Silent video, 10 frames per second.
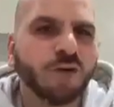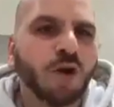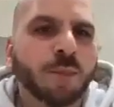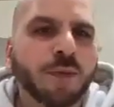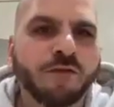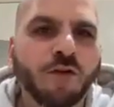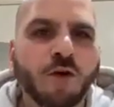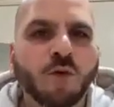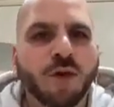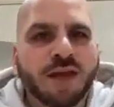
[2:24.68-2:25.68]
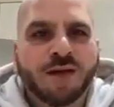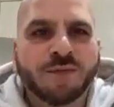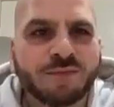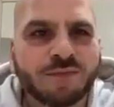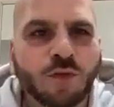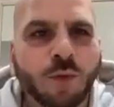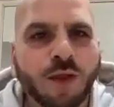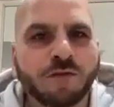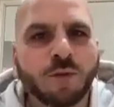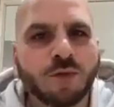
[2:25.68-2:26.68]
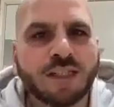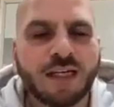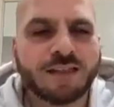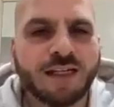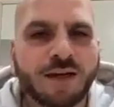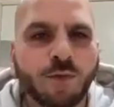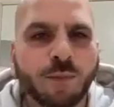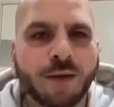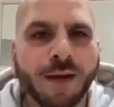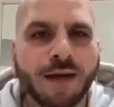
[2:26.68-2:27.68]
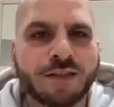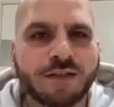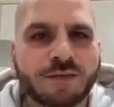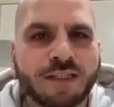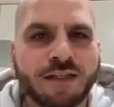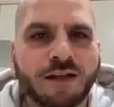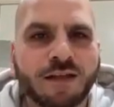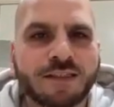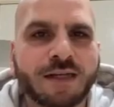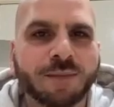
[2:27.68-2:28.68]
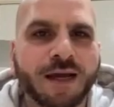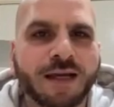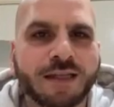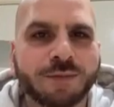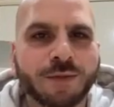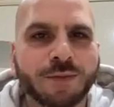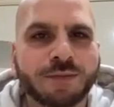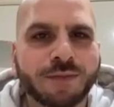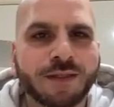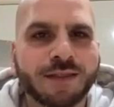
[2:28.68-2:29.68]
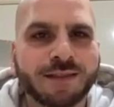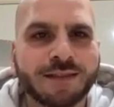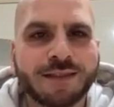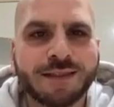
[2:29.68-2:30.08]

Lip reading: Well, look, before we talk about the football, tell us a little bit about yourself. I'm sounding like Cilla Black at the moment, but